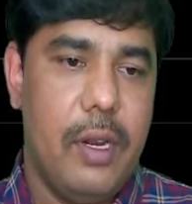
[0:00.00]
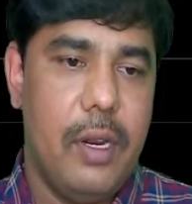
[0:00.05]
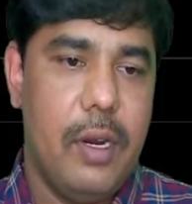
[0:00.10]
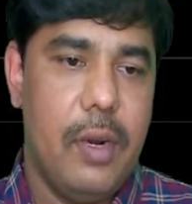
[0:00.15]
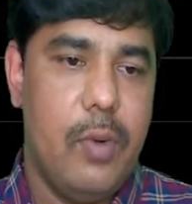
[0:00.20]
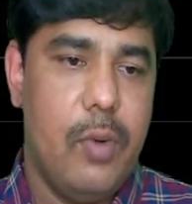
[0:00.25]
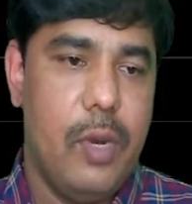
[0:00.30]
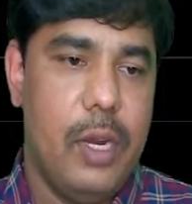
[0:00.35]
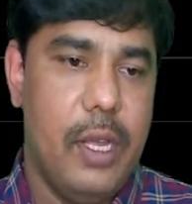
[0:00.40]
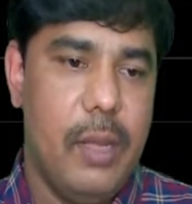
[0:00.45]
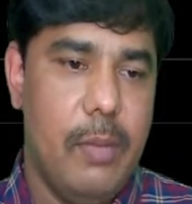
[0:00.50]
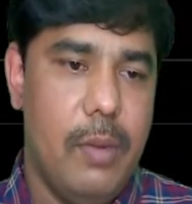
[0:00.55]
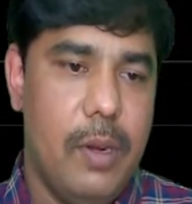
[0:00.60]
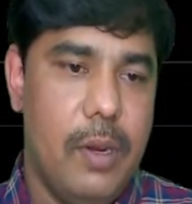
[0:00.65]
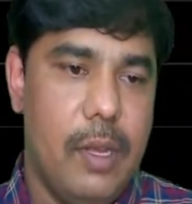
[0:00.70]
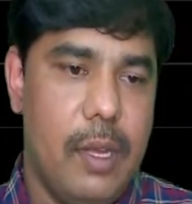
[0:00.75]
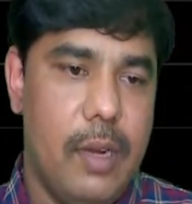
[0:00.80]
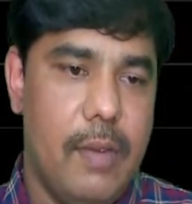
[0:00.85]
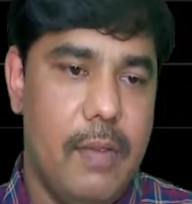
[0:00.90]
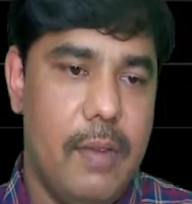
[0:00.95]
round table
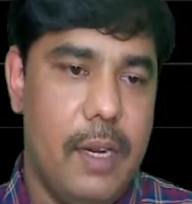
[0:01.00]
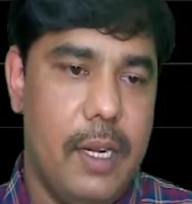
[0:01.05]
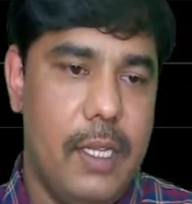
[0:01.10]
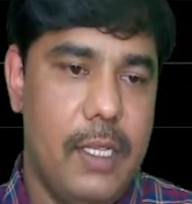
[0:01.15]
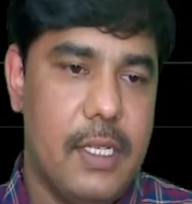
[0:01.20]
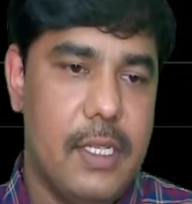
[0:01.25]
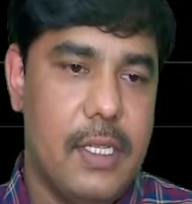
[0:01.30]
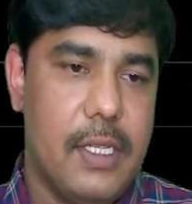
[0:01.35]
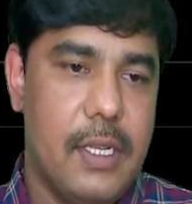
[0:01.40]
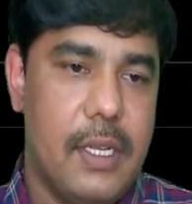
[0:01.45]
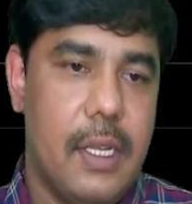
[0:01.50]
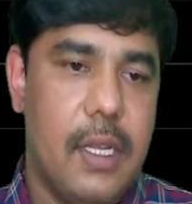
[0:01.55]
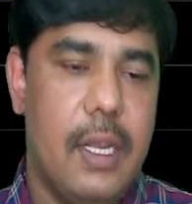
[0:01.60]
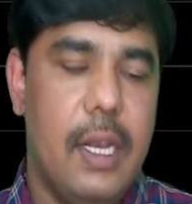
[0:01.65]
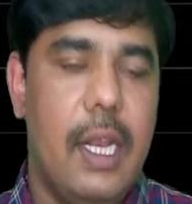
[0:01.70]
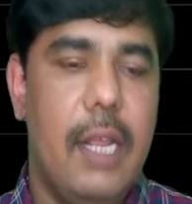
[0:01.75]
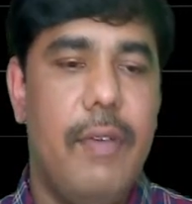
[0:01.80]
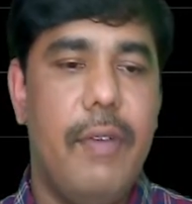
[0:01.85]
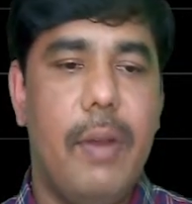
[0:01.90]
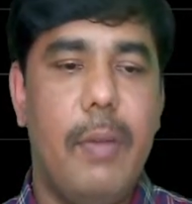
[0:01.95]
conference,
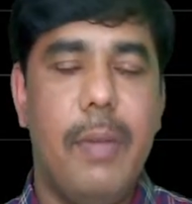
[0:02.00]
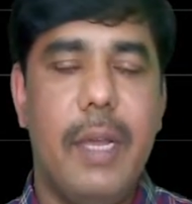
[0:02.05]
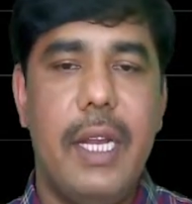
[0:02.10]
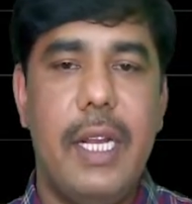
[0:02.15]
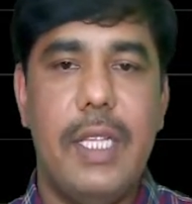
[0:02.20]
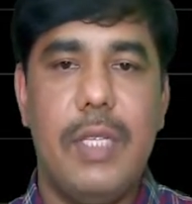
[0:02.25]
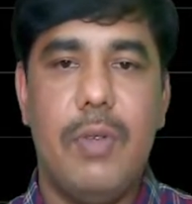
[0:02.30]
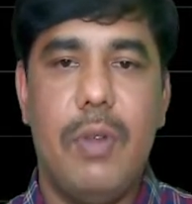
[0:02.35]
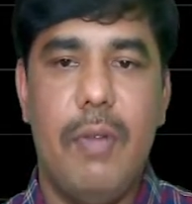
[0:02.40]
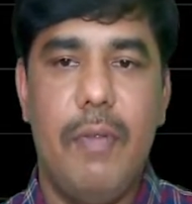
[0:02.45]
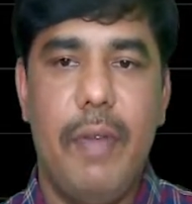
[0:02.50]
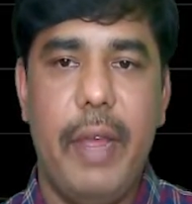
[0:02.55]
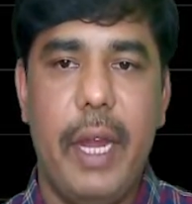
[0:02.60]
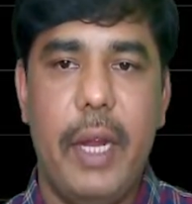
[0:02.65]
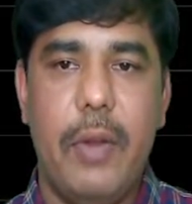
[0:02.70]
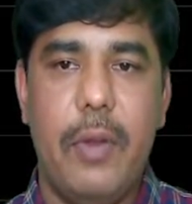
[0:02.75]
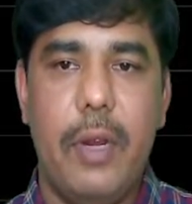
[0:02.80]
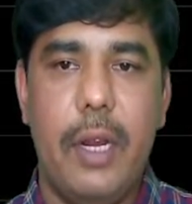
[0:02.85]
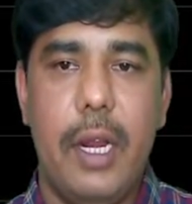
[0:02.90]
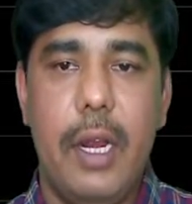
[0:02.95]
11 minus 1
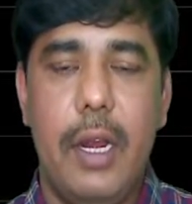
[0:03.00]
factorial.